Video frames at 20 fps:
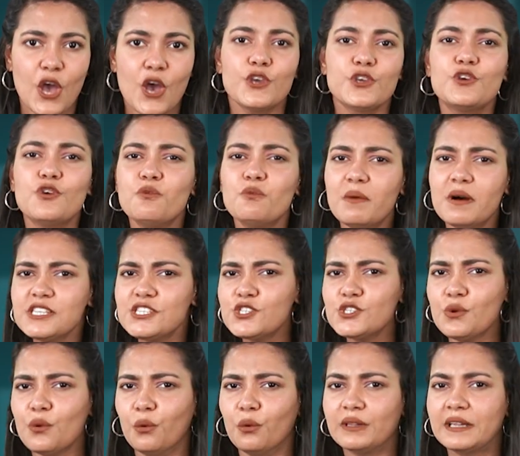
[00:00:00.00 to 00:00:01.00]
You
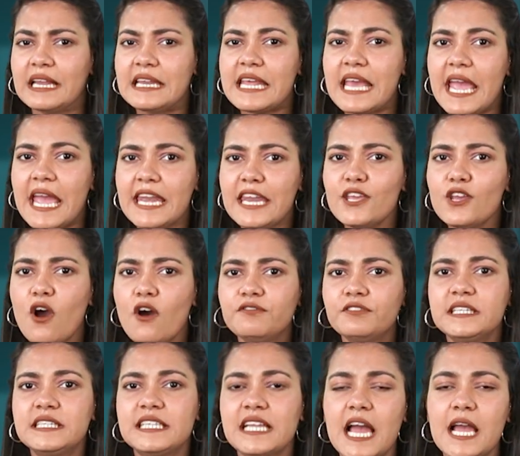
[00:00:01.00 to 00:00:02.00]
must know that any of
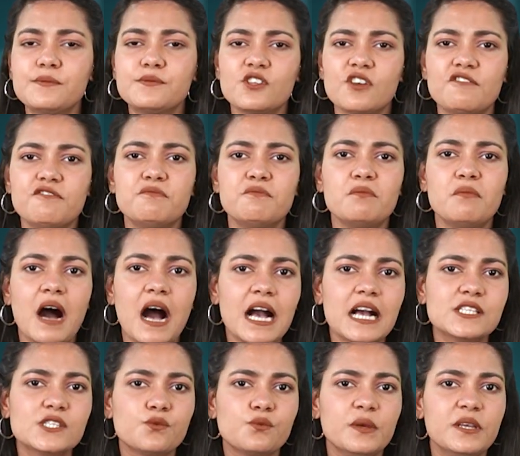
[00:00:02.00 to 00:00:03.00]
the types of
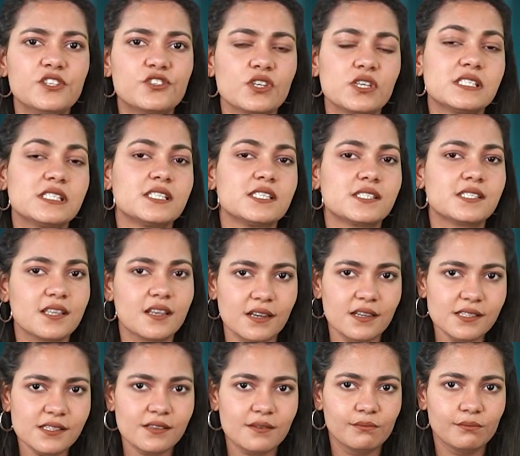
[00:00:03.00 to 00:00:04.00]
marks we just
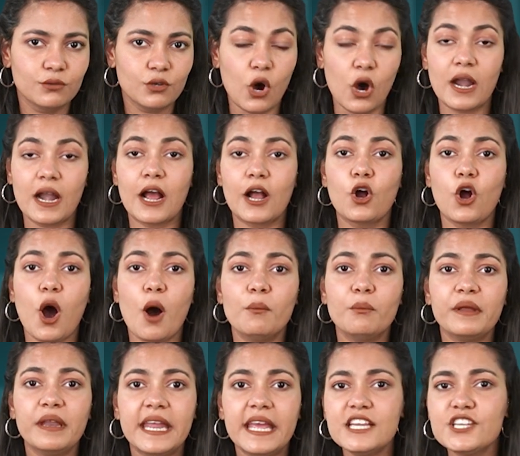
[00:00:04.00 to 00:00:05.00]
discussed or a
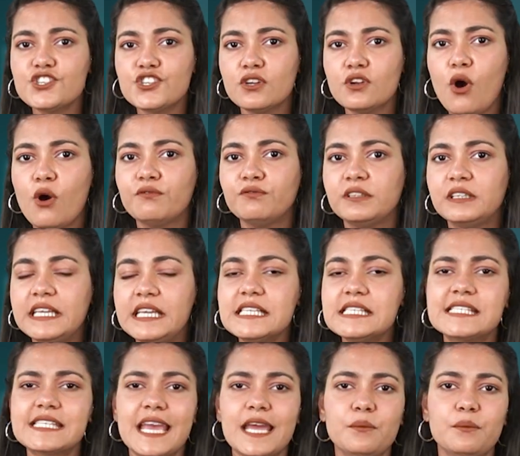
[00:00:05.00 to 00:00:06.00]
combination of
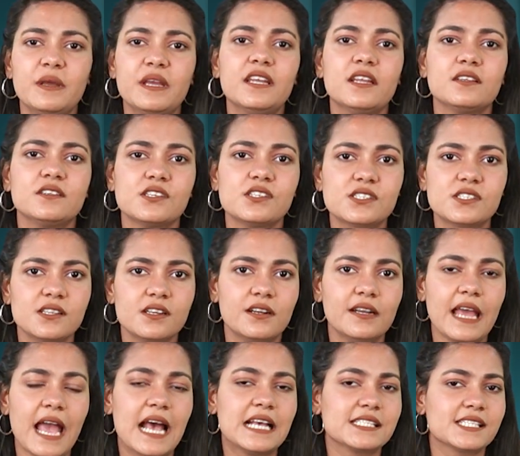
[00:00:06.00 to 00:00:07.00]
these can be
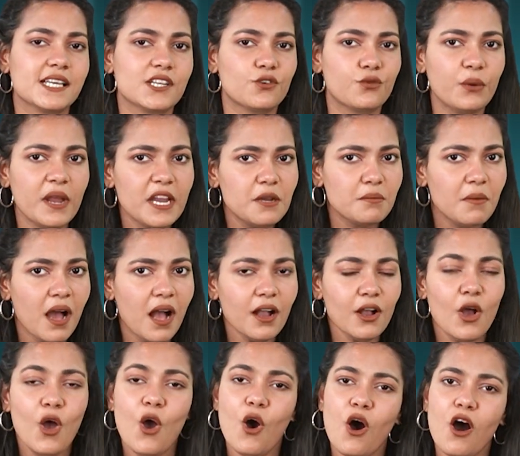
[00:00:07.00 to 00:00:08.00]
registered as a
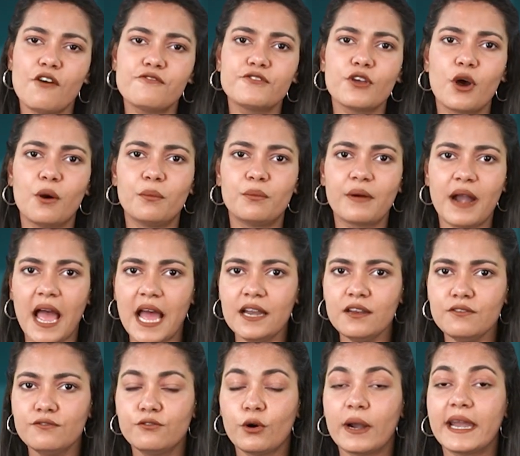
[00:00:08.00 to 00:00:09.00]
trademark of your
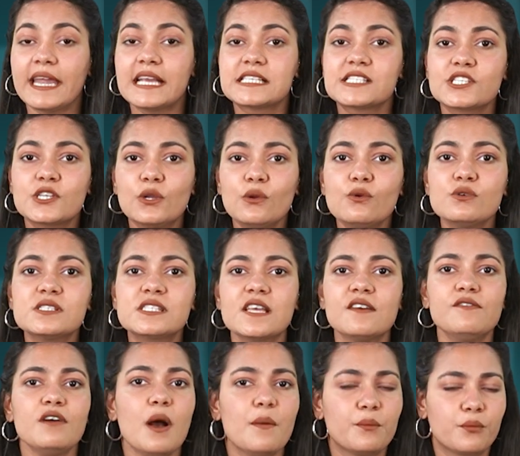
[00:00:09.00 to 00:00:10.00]
brand for
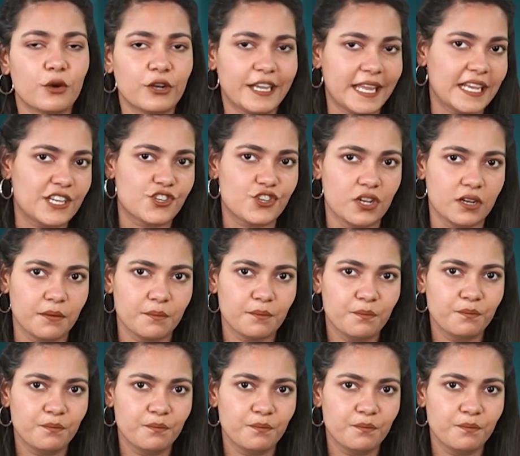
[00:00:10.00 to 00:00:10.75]
exclusive protection.